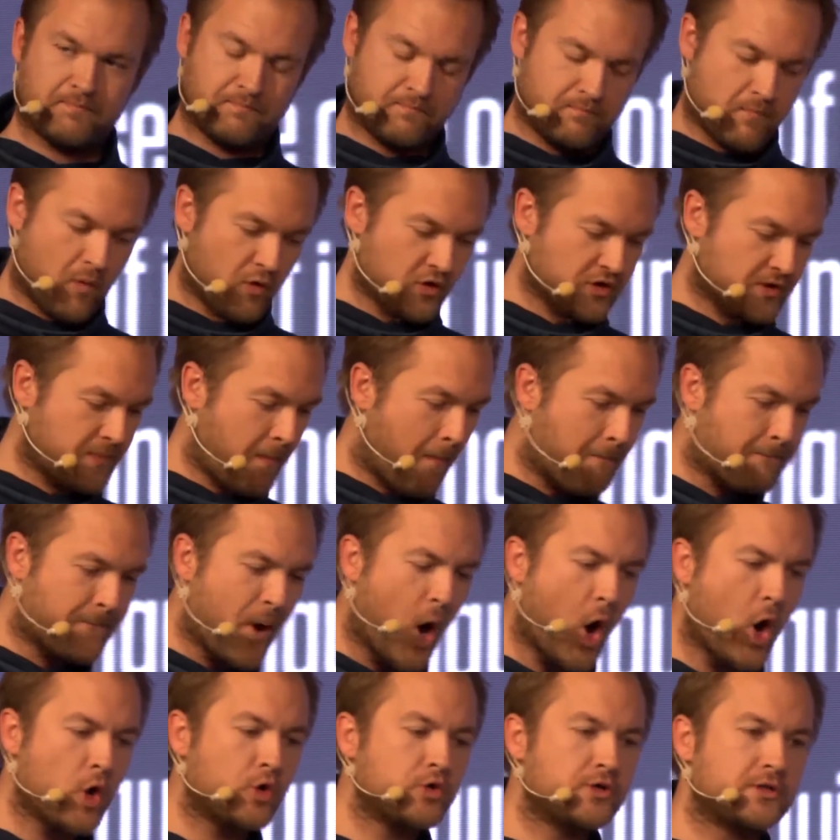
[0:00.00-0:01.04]
most
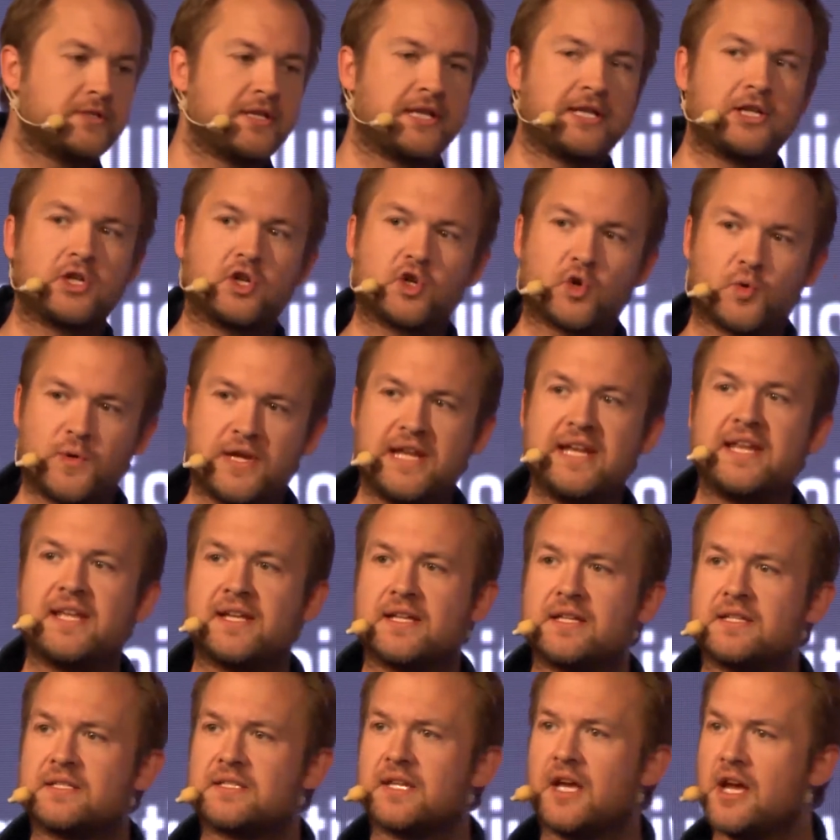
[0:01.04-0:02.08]
potent
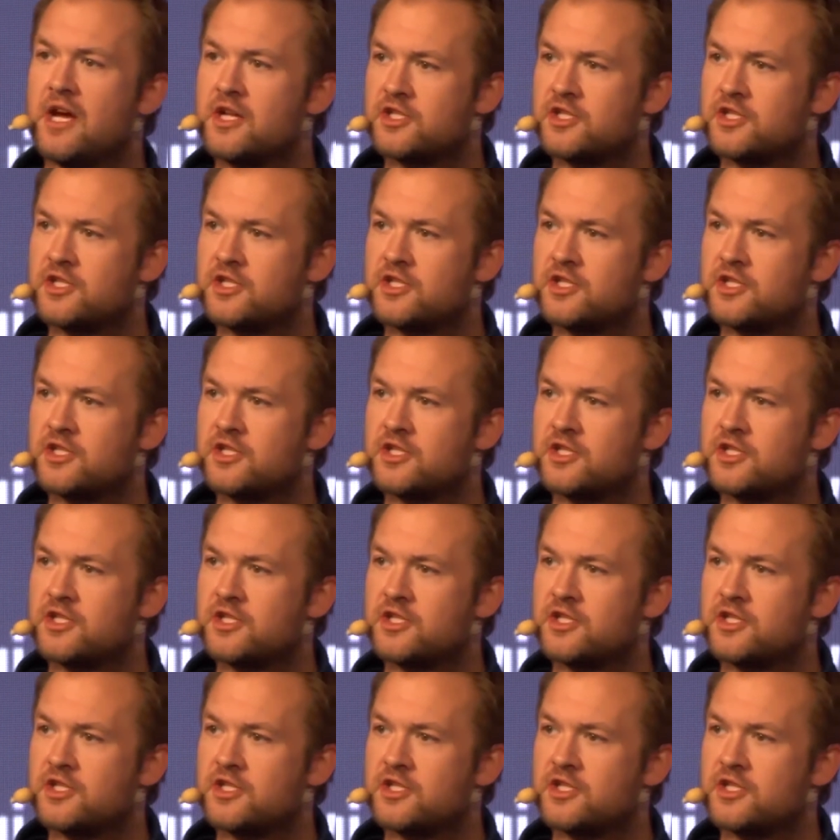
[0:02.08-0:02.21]
ingredient